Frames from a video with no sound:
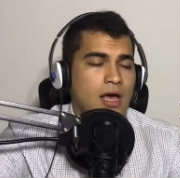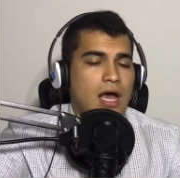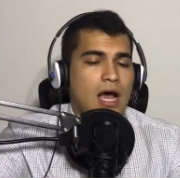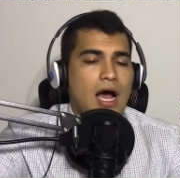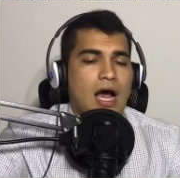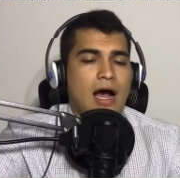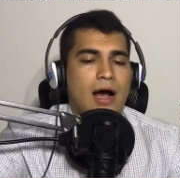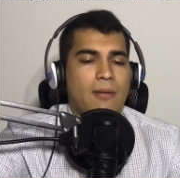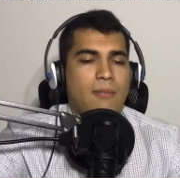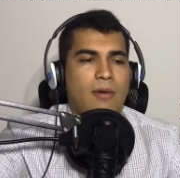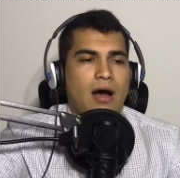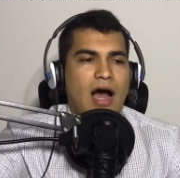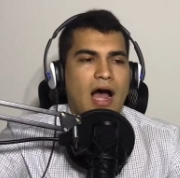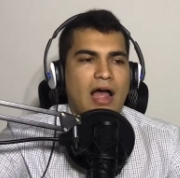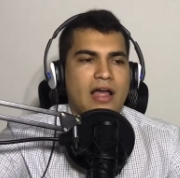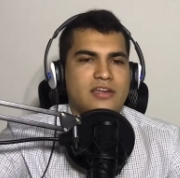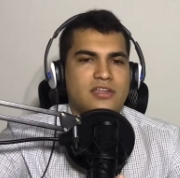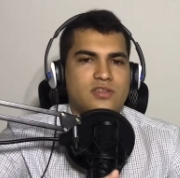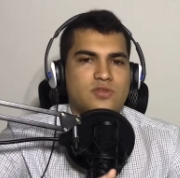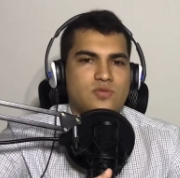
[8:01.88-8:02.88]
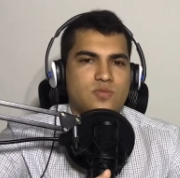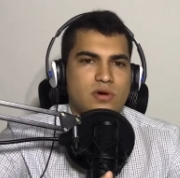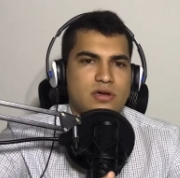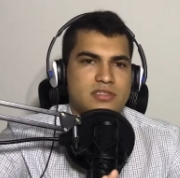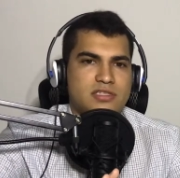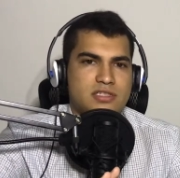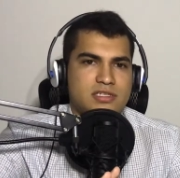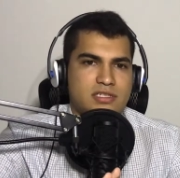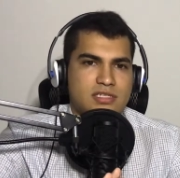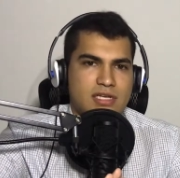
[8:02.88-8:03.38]
I just want
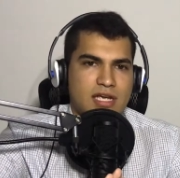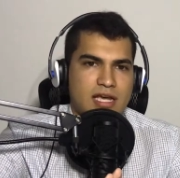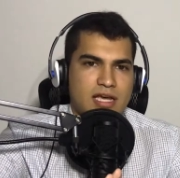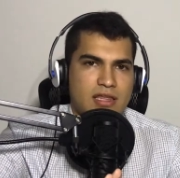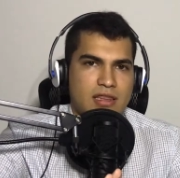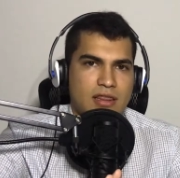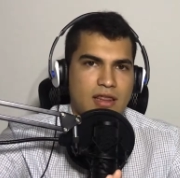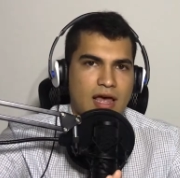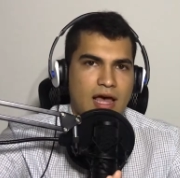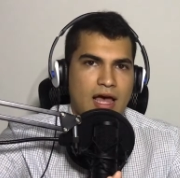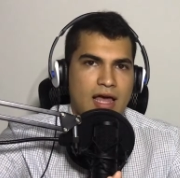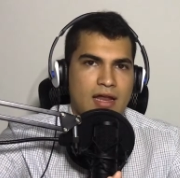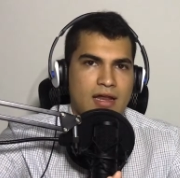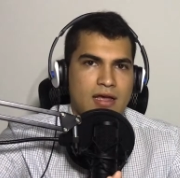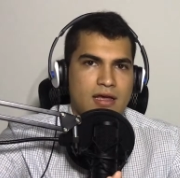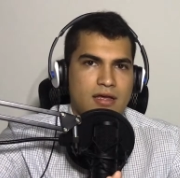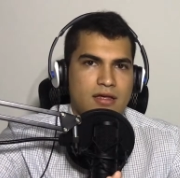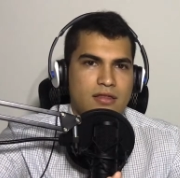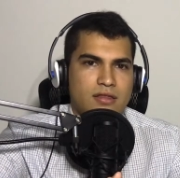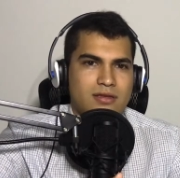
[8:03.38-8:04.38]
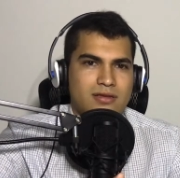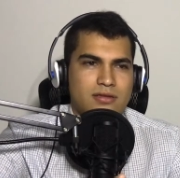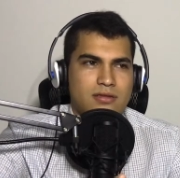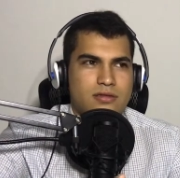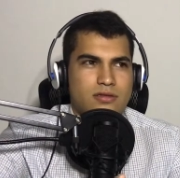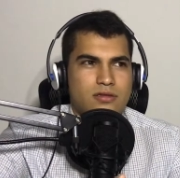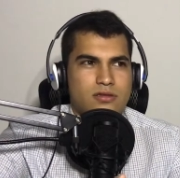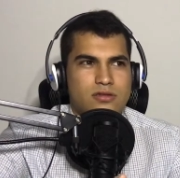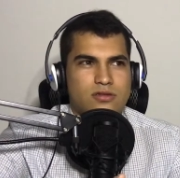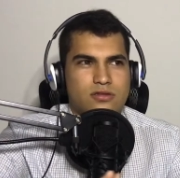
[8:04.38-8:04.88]
to say that the
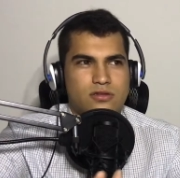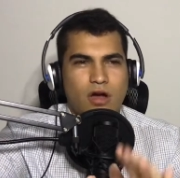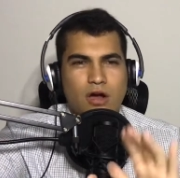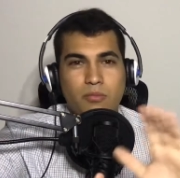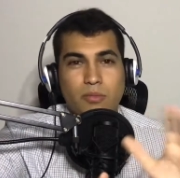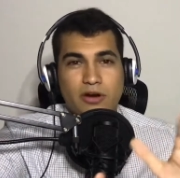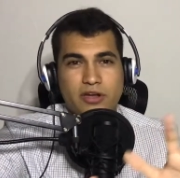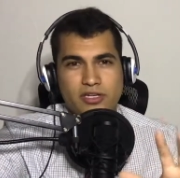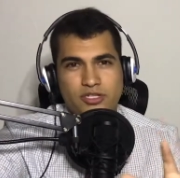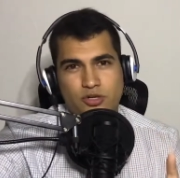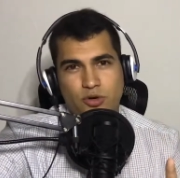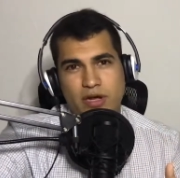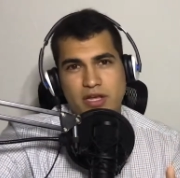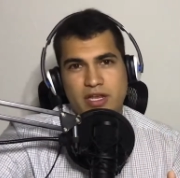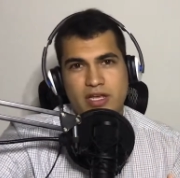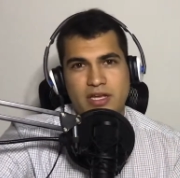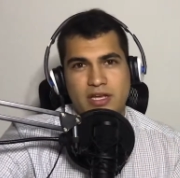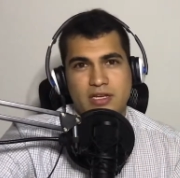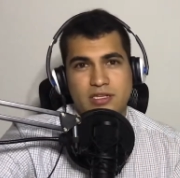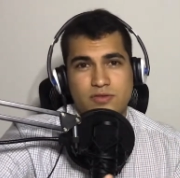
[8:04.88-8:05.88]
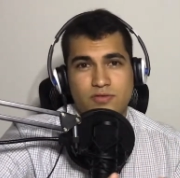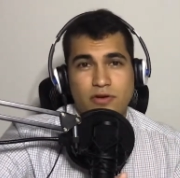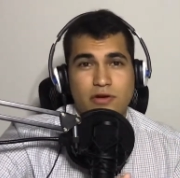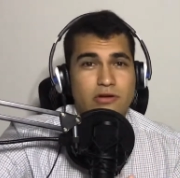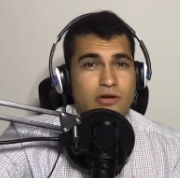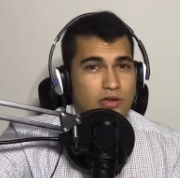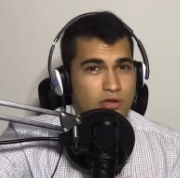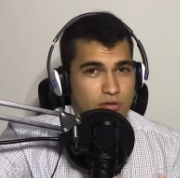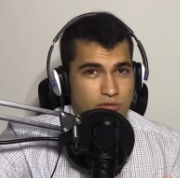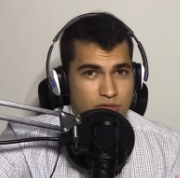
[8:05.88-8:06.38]
stock market trading is
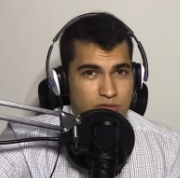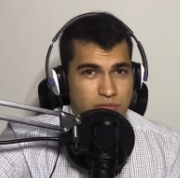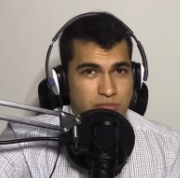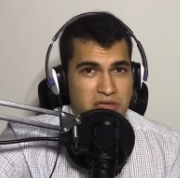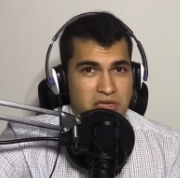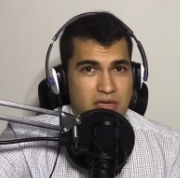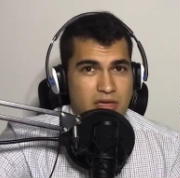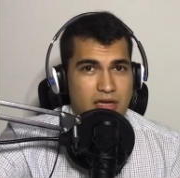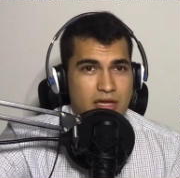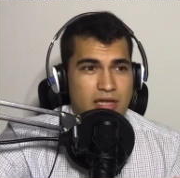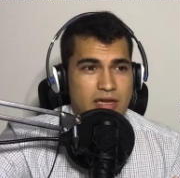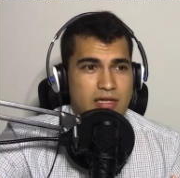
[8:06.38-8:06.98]
very new to me.